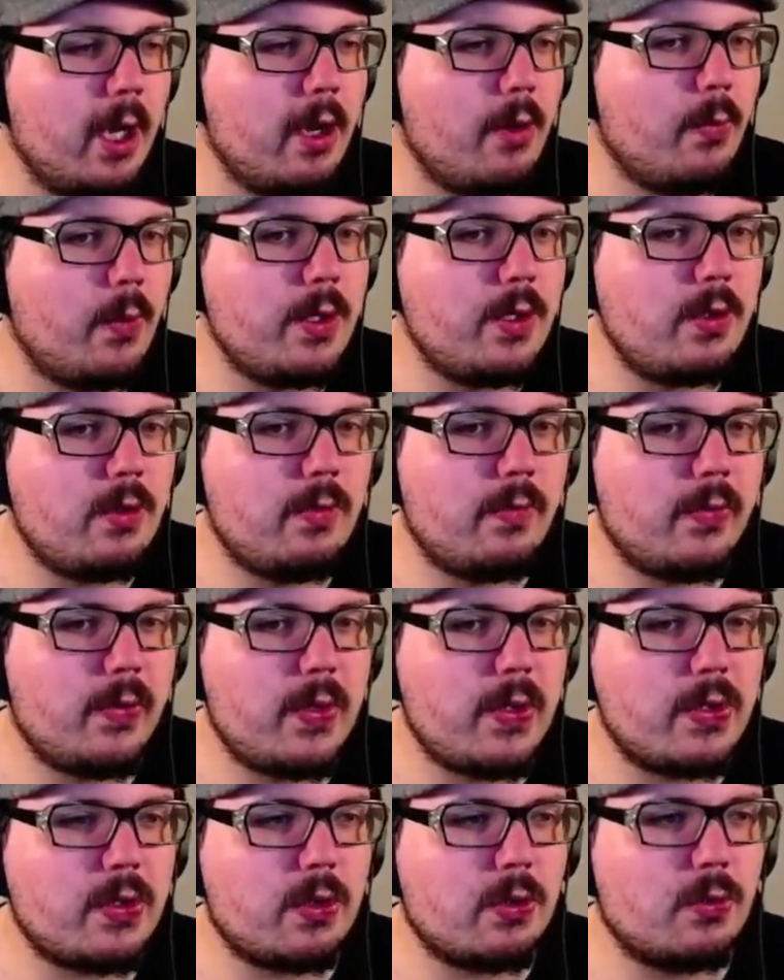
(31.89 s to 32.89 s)
When you
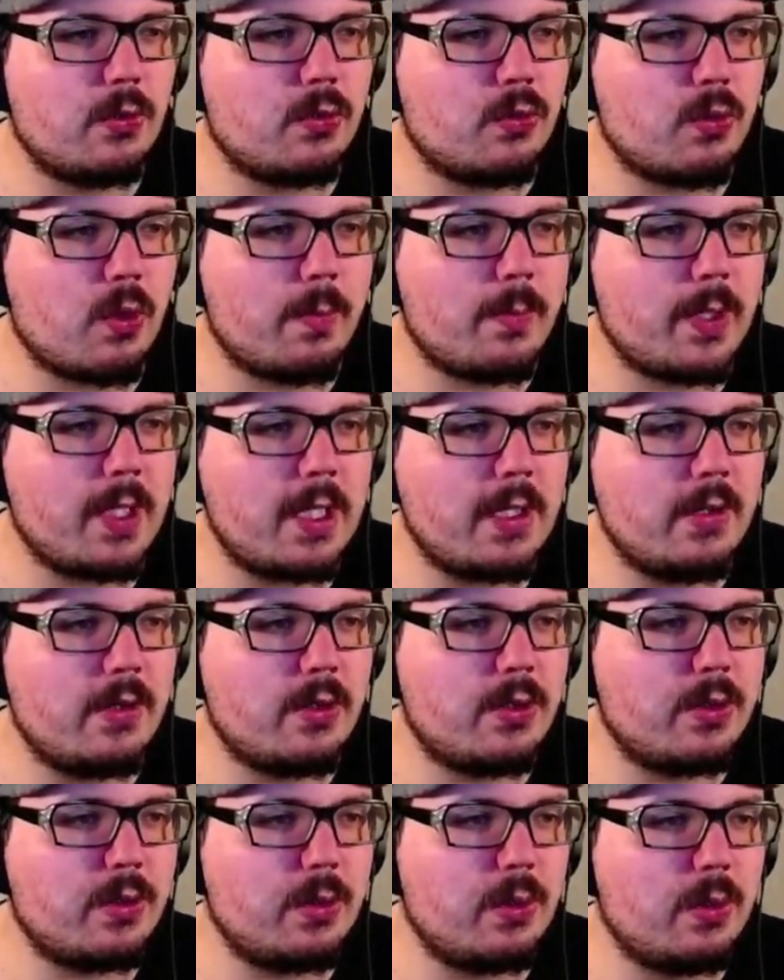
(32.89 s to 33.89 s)
first drop
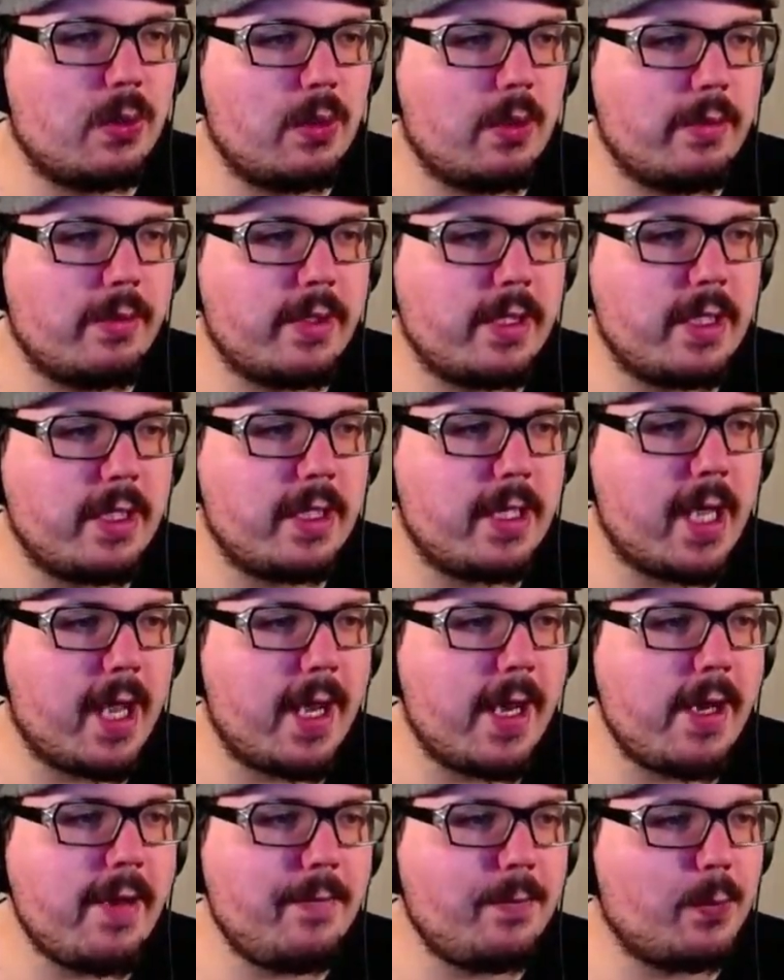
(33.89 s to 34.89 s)
into the
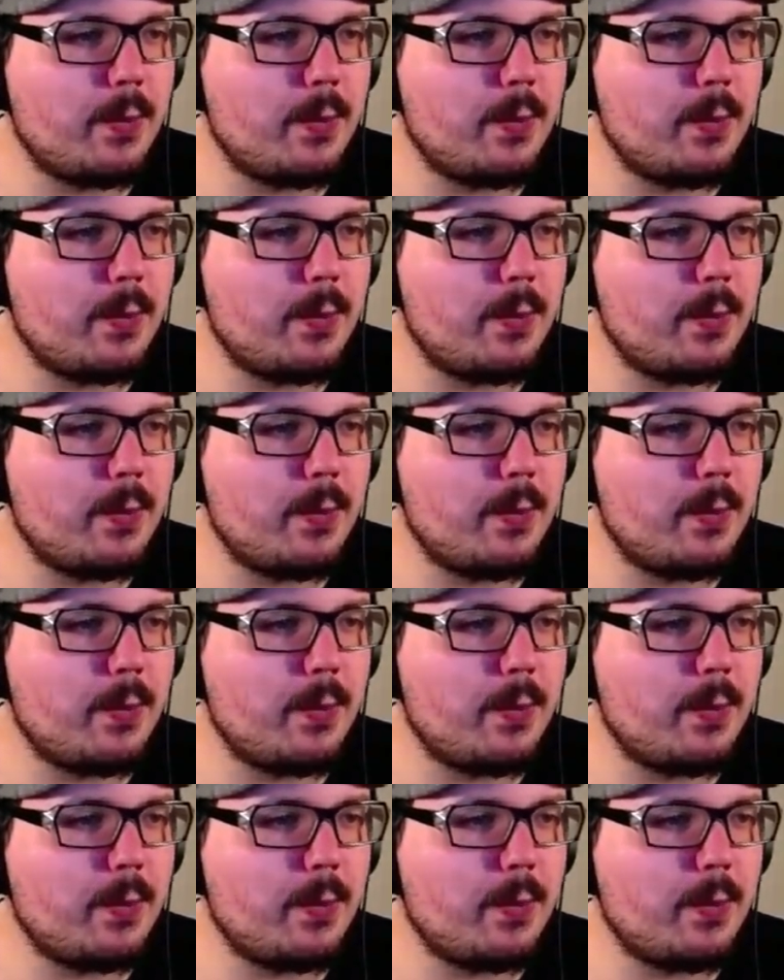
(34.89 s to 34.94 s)
cave,